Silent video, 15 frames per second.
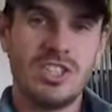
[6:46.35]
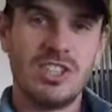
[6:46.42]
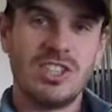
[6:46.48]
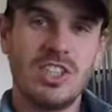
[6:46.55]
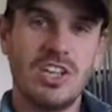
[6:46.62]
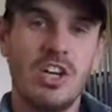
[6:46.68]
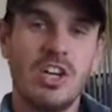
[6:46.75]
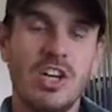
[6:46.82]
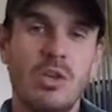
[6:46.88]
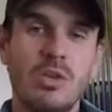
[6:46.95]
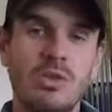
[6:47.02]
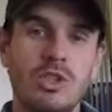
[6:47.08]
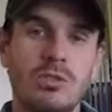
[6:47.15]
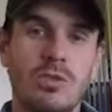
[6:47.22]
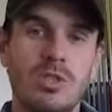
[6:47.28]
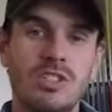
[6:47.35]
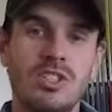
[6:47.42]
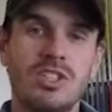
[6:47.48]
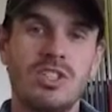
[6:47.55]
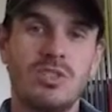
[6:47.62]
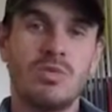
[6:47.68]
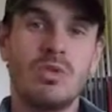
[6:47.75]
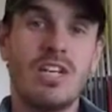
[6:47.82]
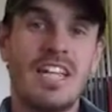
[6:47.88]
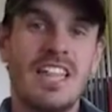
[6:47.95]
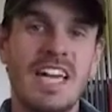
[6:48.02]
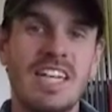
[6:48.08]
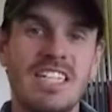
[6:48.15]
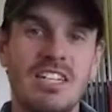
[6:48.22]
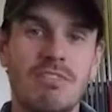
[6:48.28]
Is are launch monitors really
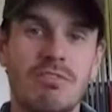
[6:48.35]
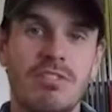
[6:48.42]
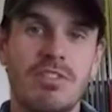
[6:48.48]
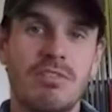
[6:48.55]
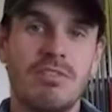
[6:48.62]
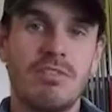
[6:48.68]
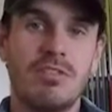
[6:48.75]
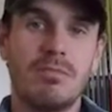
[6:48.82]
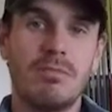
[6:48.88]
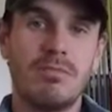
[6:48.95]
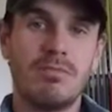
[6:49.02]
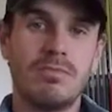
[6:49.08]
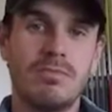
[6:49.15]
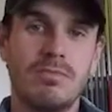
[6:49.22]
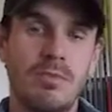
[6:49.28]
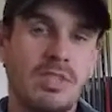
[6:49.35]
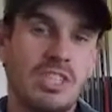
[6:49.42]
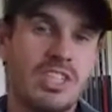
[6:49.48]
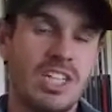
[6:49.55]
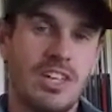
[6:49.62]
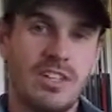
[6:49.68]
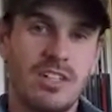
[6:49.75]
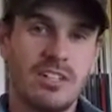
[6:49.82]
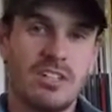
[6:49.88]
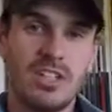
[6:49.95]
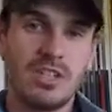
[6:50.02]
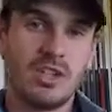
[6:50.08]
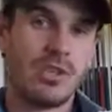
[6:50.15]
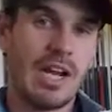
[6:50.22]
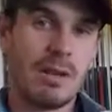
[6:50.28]
that different from each other?
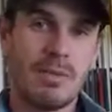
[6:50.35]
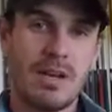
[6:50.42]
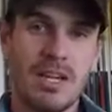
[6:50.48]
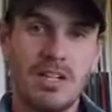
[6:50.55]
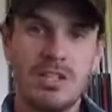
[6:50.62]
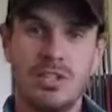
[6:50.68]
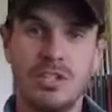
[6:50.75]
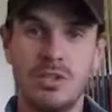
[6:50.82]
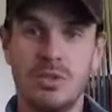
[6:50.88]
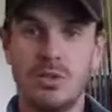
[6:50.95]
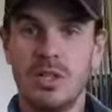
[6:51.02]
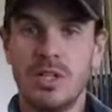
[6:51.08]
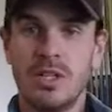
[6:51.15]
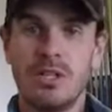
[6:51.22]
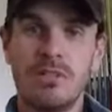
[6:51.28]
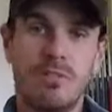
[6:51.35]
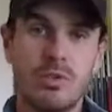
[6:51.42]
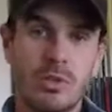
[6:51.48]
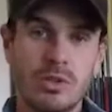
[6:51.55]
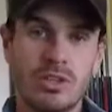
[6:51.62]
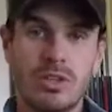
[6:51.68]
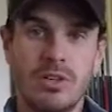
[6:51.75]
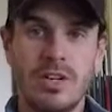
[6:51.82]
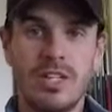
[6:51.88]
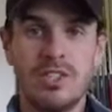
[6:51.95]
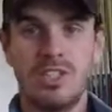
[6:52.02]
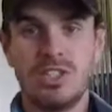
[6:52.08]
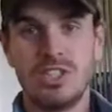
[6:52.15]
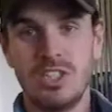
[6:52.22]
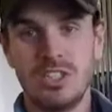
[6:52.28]
So Trackman to Foresight
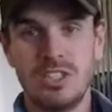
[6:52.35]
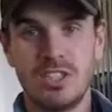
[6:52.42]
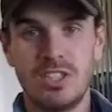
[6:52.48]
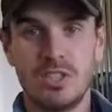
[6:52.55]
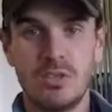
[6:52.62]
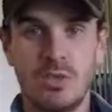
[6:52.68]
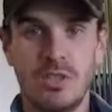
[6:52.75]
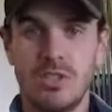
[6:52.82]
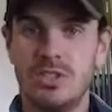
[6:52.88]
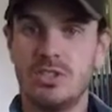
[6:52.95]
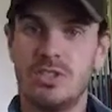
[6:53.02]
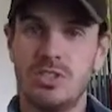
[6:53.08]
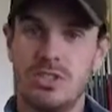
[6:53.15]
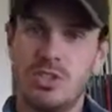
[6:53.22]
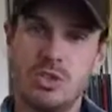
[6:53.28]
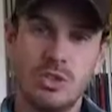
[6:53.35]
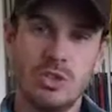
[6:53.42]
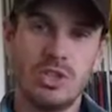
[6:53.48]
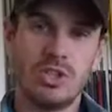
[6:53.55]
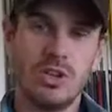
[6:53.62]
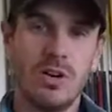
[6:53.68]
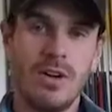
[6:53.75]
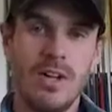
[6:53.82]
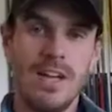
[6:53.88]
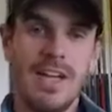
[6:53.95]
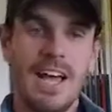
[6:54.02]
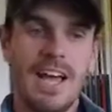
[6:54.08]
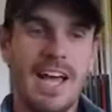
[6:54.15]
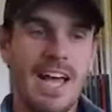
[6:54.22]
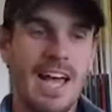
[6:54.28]
to GC Quad to Sure Shot.
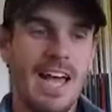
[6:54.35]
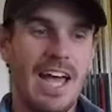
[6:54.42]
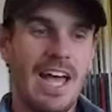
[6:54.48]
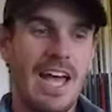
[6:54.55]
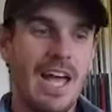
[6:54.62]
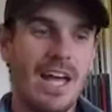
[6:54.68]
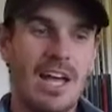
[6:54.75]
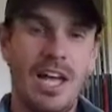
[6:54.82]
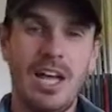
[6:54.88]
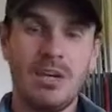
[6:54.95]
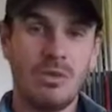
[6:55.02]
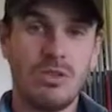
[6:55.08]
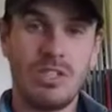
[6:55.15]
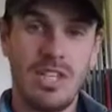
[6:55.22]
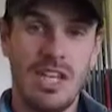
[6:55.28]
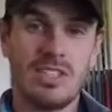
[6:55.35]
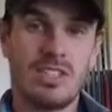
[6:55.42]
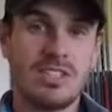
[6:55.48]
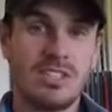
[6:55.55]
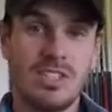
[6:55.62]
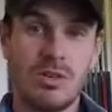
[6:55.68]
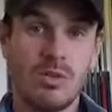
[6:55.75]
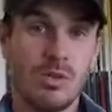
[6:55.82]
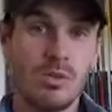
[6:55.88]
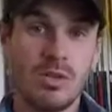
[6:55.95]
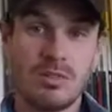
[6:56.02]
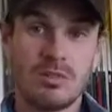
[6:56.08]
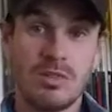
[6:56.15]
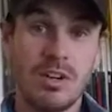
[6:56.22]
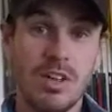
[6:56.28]
And yes, they're all
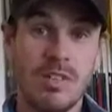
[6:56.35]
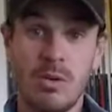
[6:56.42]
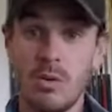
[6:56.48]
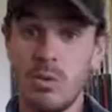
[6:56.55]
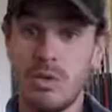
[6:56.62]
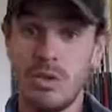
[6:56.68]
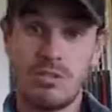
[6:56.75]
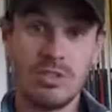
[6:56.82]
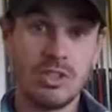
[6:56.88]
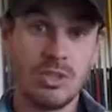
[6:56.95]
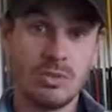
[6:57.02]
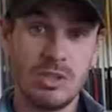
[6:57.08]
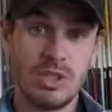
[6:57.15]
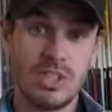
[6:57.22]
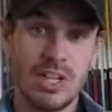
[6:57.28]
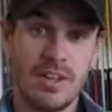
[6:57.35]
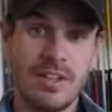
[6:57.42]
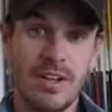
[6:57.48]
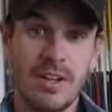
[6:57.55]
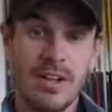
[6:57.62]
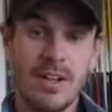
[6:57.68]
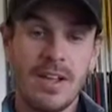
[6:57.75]
different and they're all different to each other.